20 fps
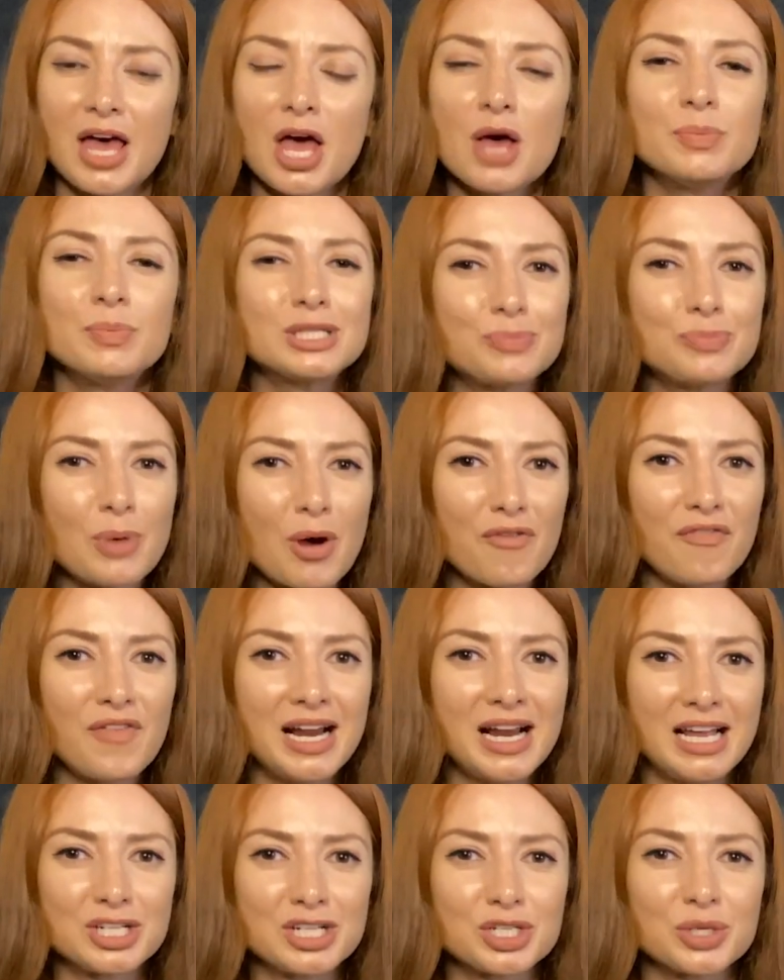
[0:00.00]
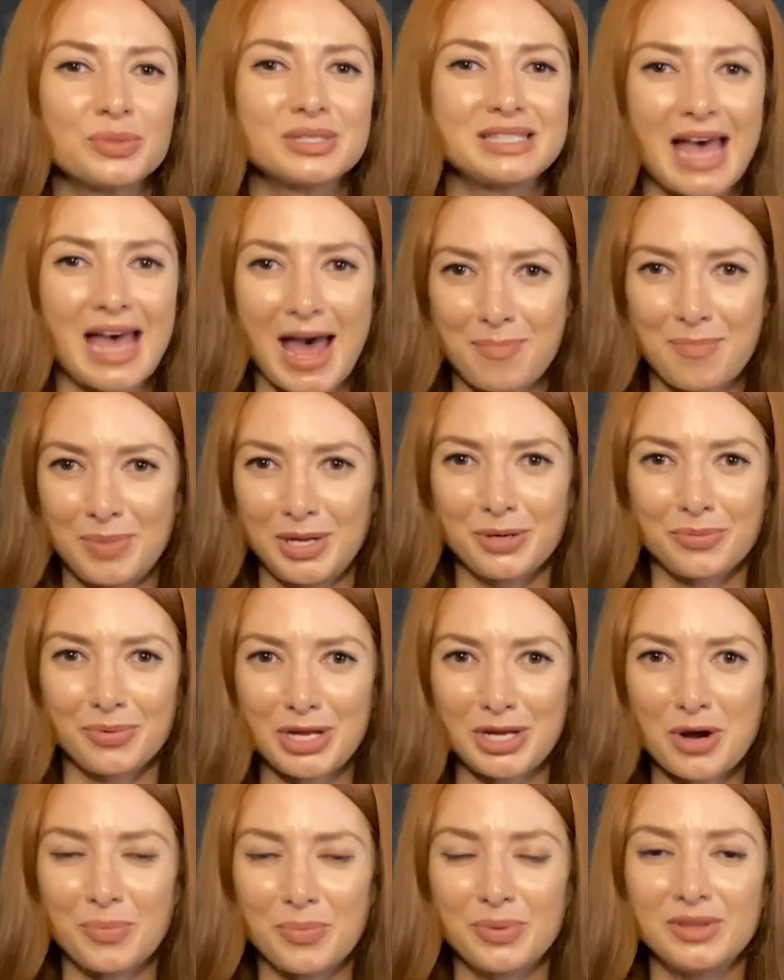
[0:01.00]
Bespoke Financial was happy to
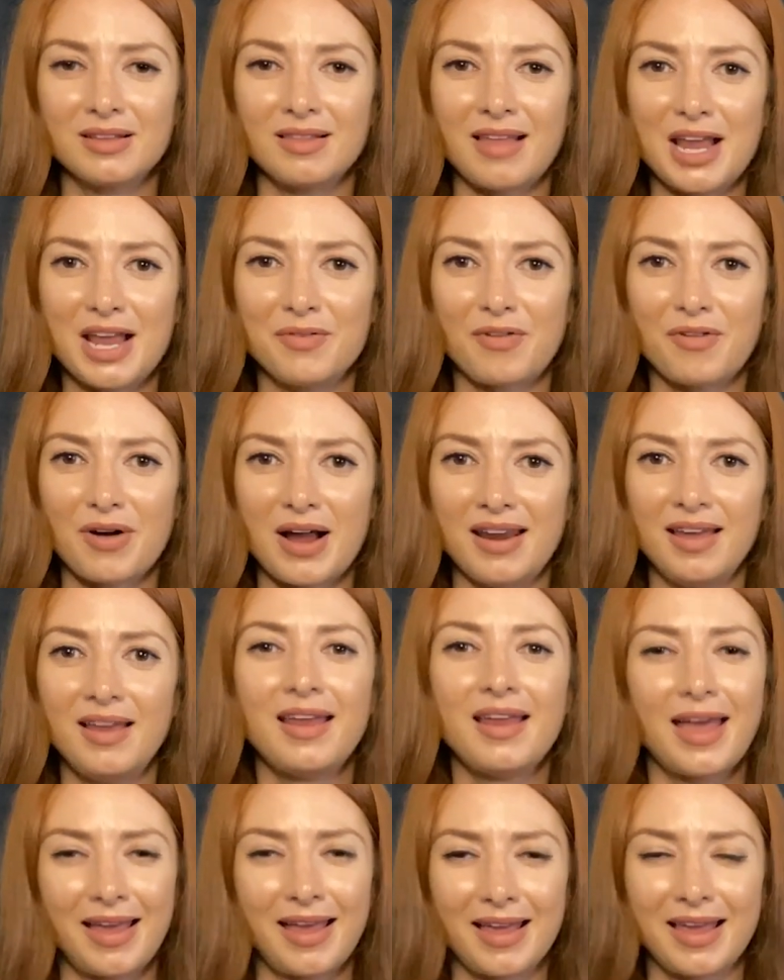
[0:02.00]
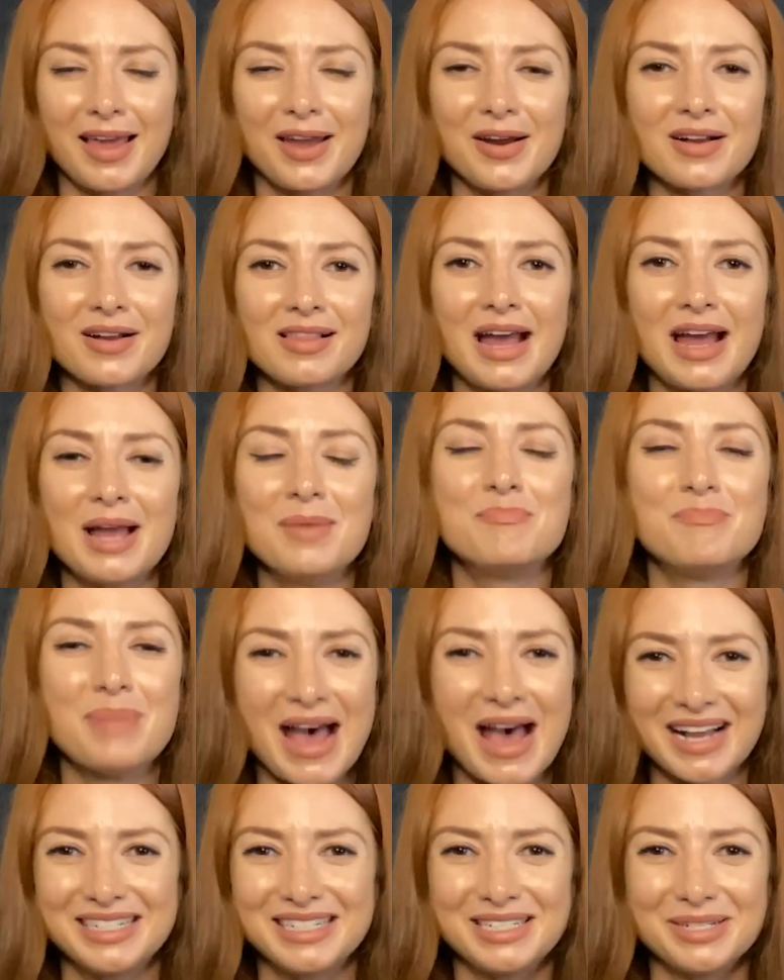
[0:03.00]
reopen the line of credit and get our client
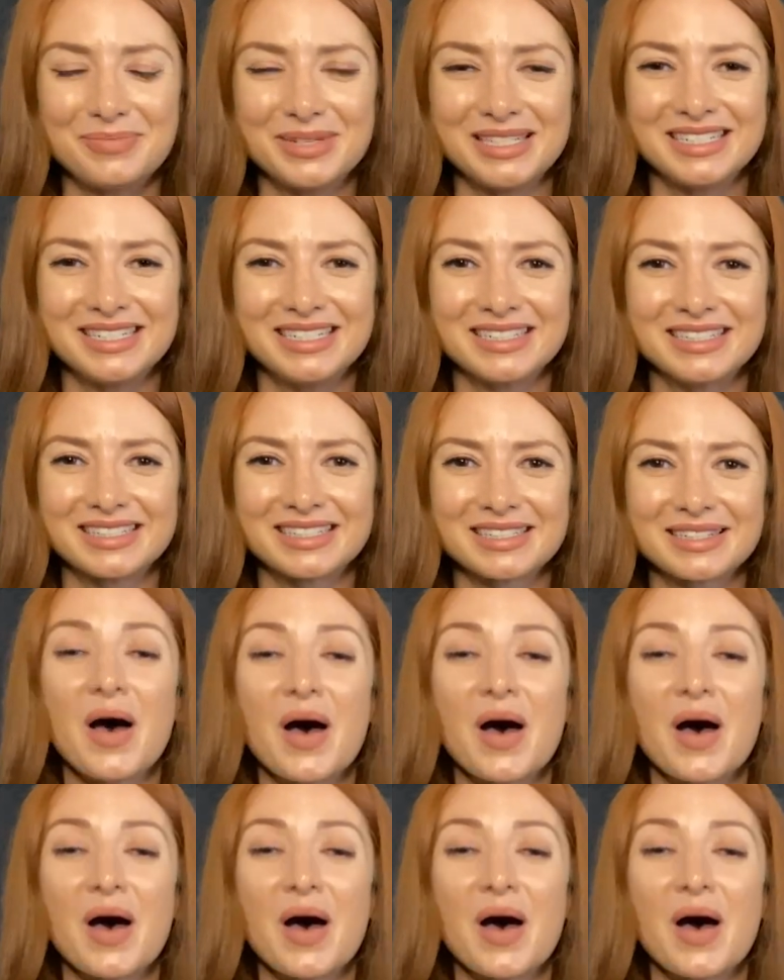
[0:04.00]
back into business.